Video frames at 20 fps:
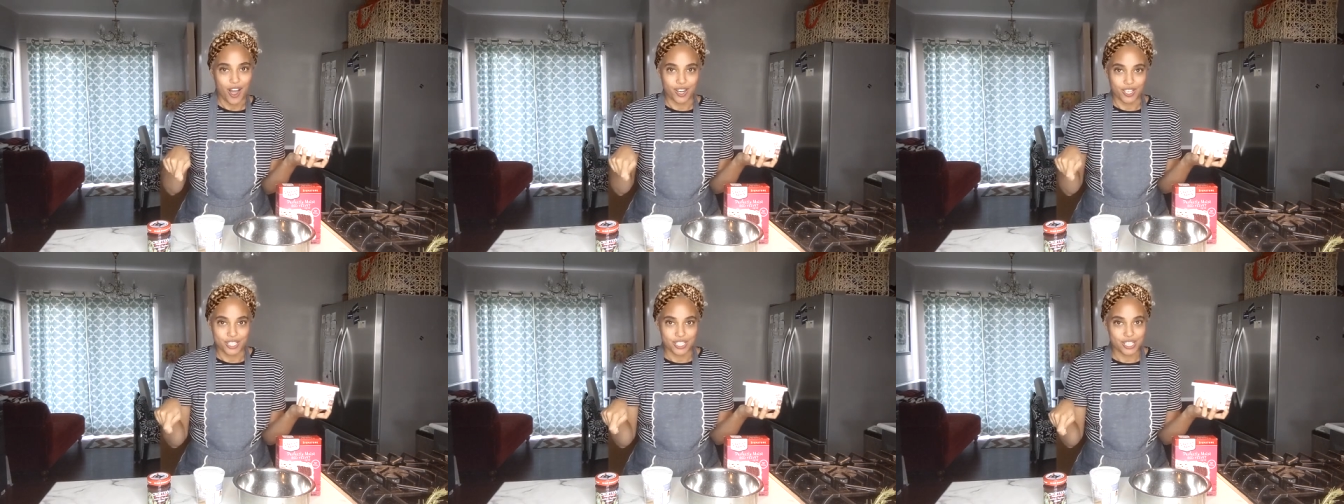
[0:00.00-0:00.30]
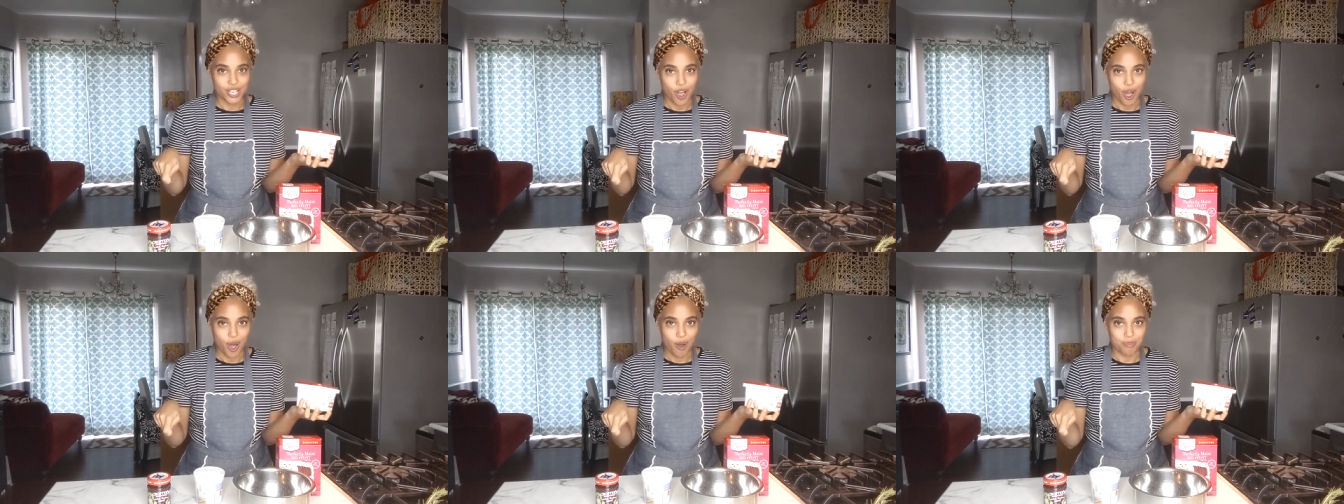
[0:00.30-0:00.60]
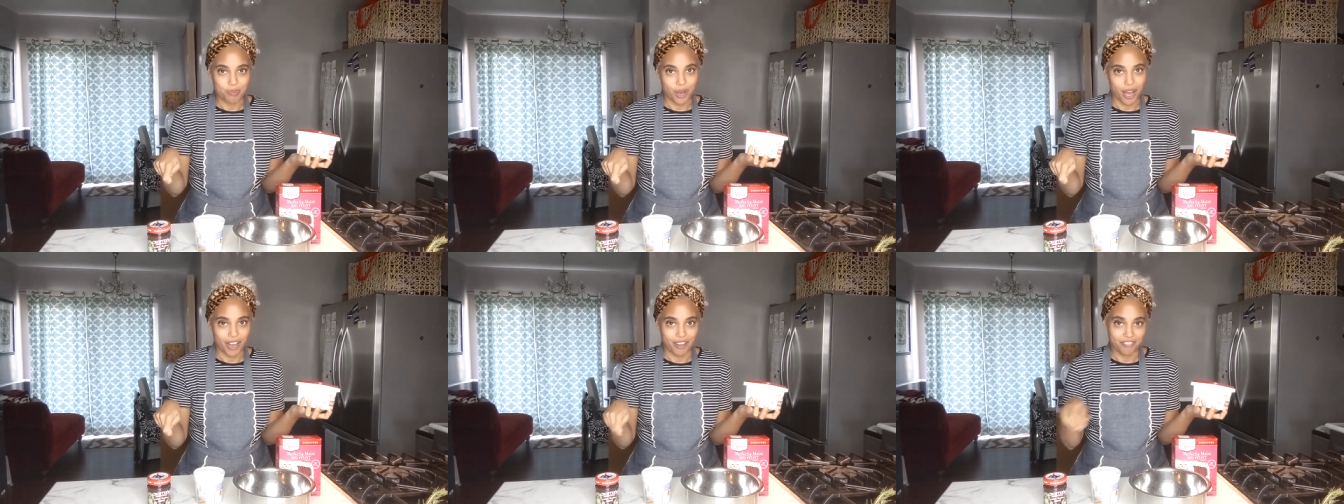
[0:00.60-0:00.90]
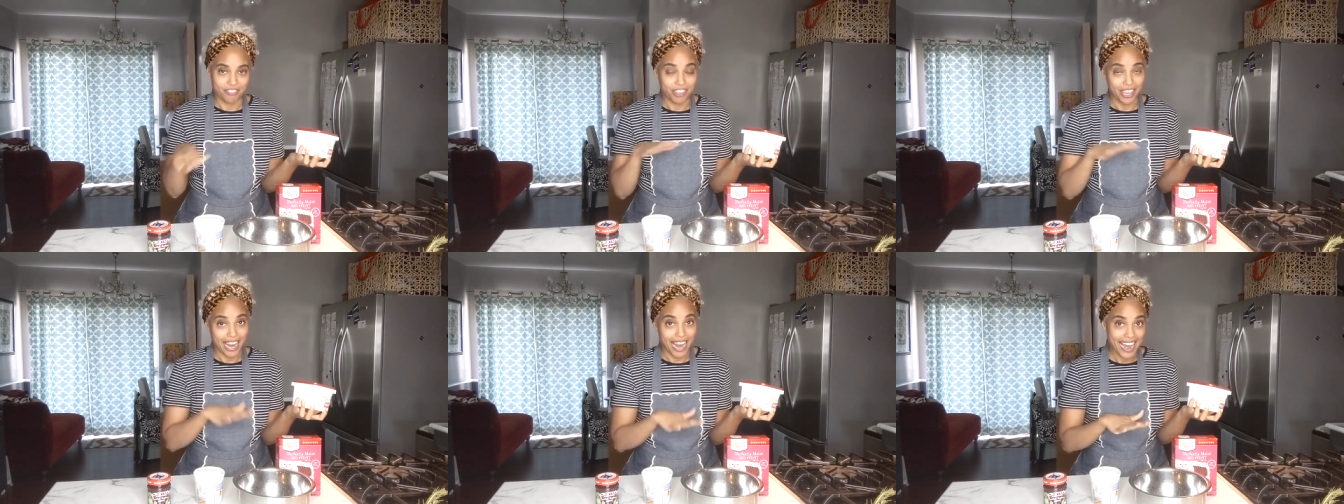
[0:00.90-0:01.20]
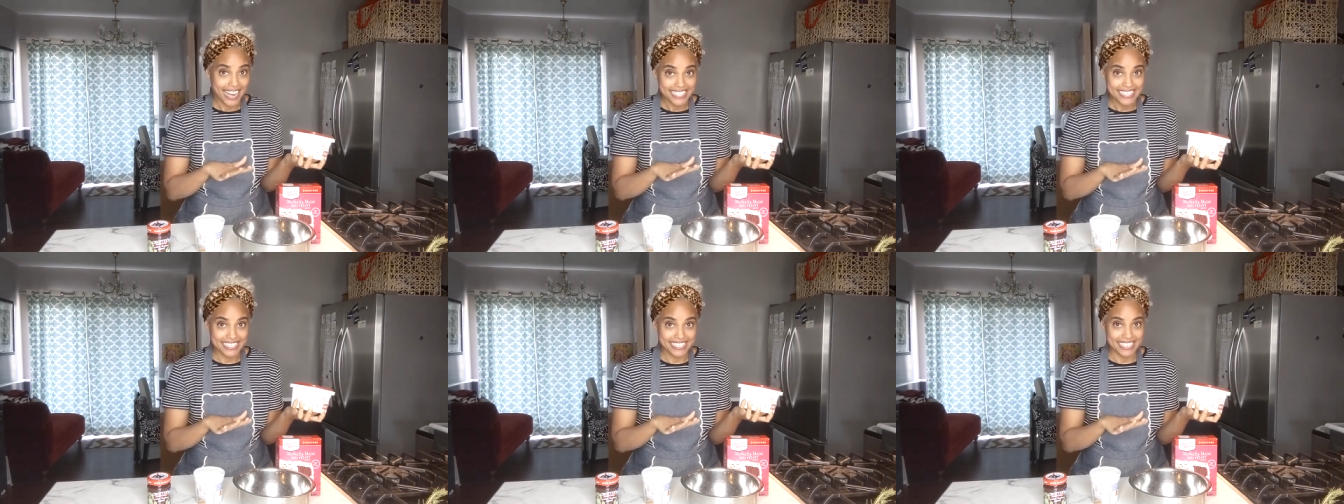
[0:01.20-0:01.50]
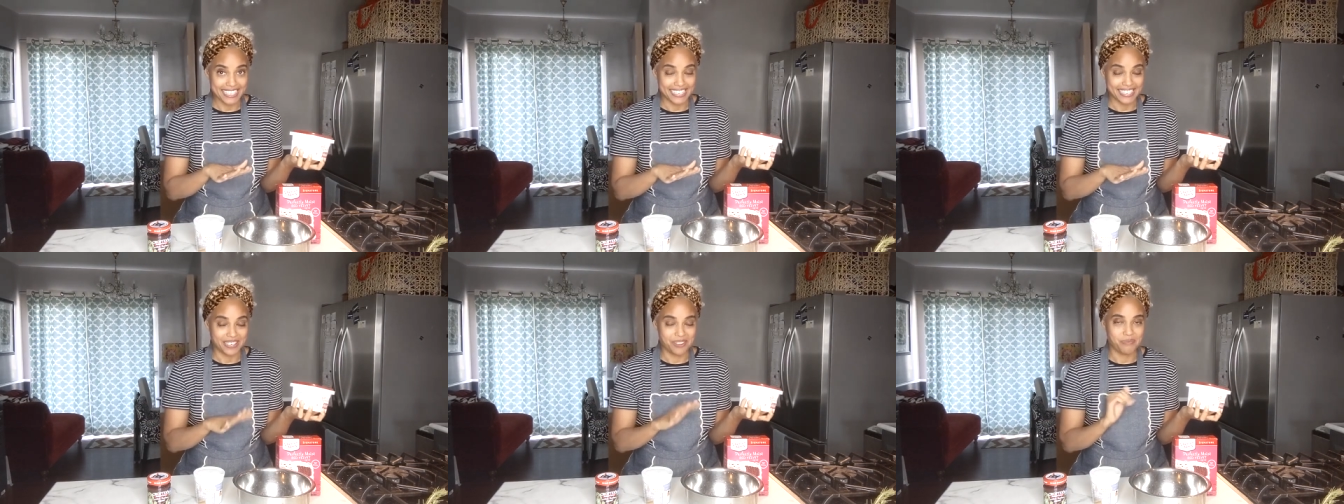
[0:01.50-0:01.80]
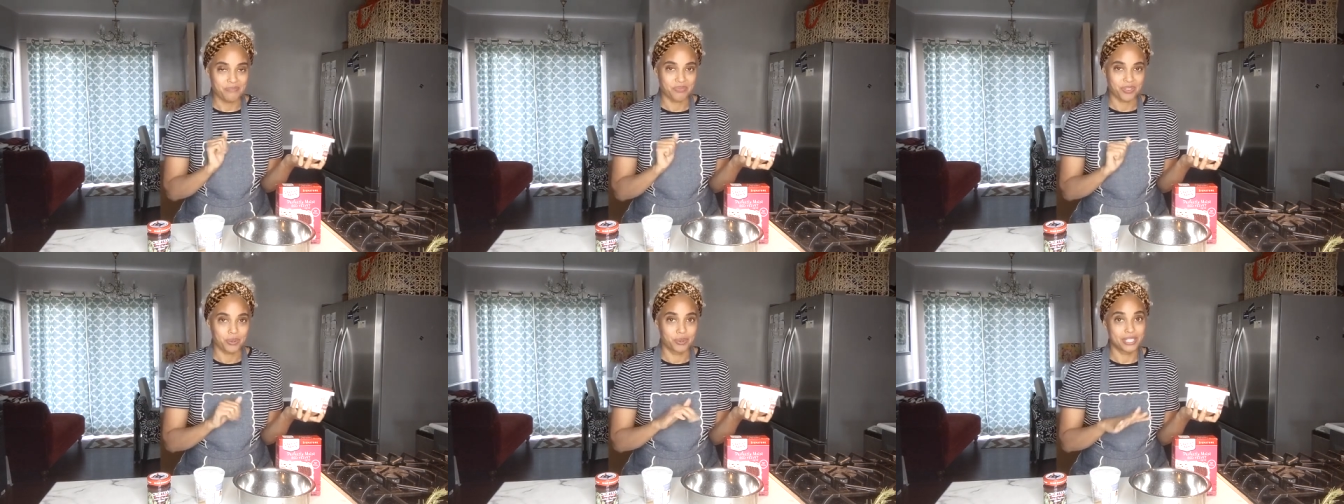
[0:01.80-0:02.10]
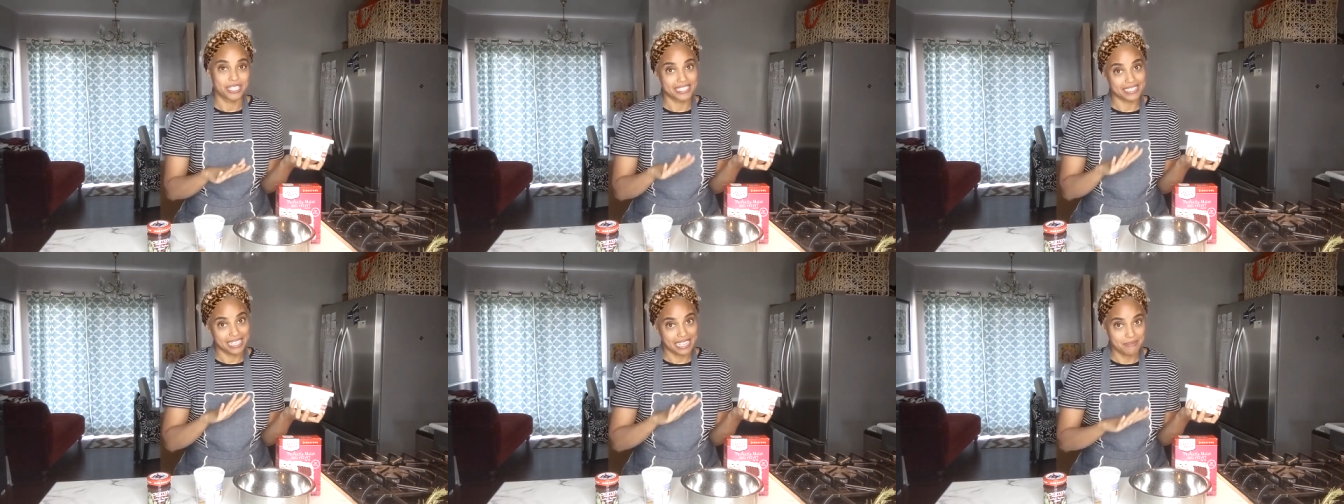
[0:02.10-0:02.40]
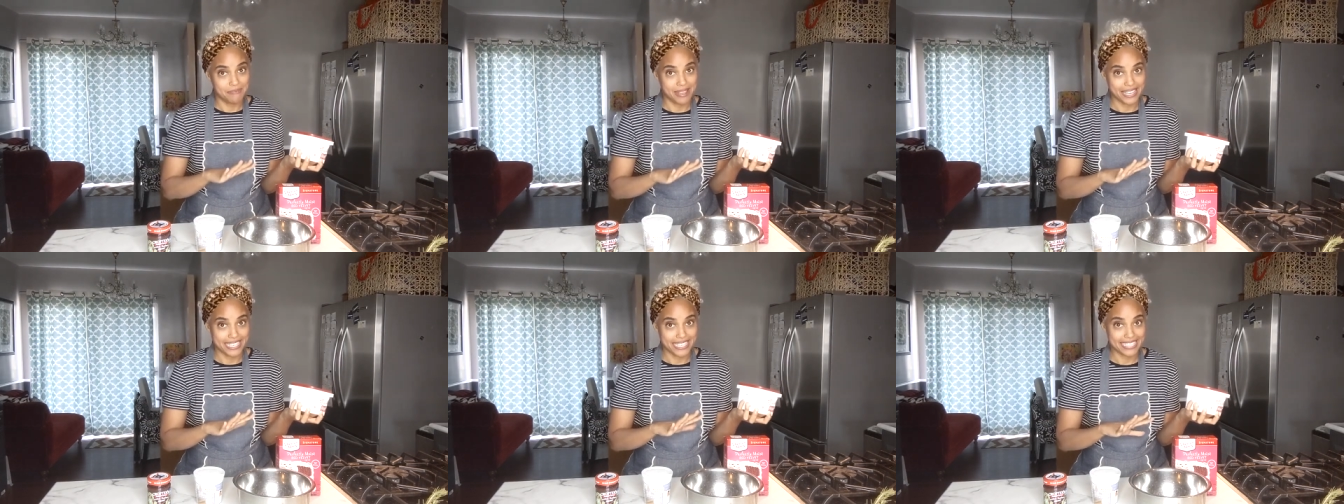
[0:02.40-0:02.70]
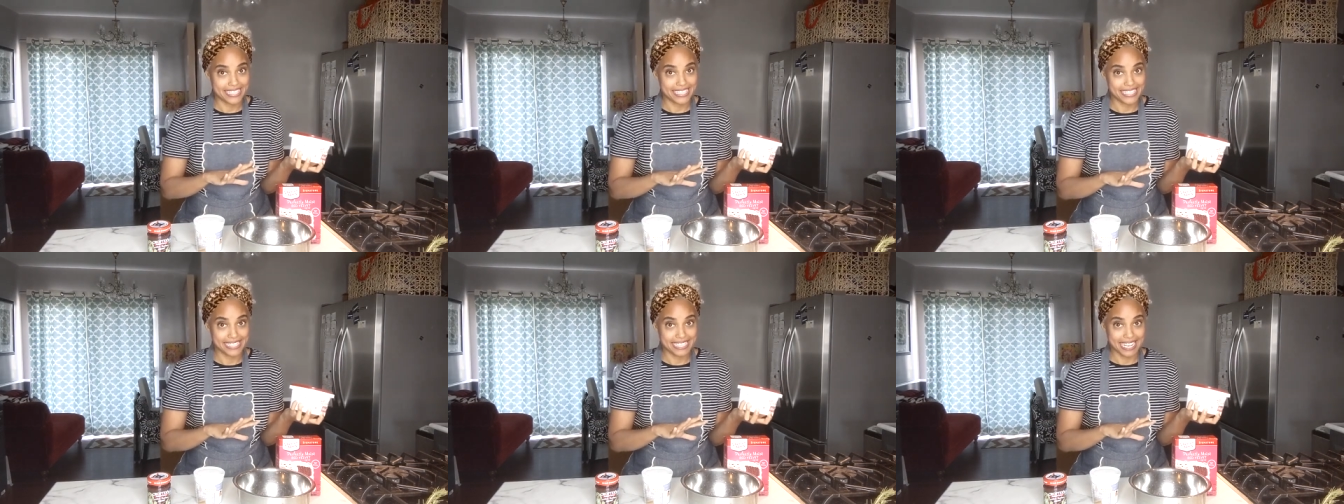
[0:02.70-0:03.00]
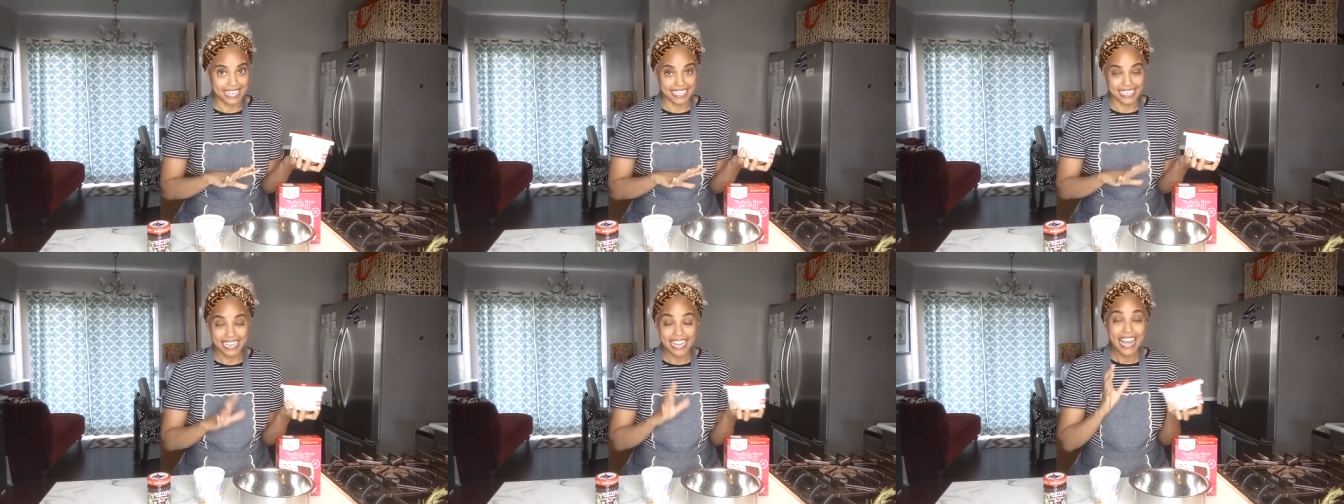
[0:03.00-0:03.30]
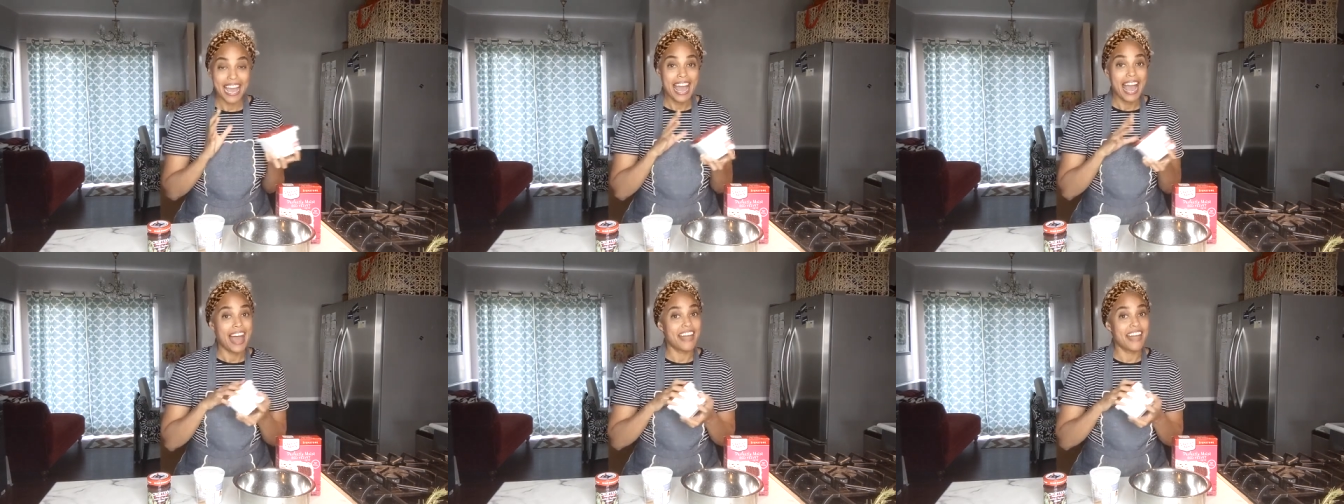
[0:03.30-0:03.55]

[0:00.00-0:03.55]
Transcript: on top of the icing, which is gonna make it stick.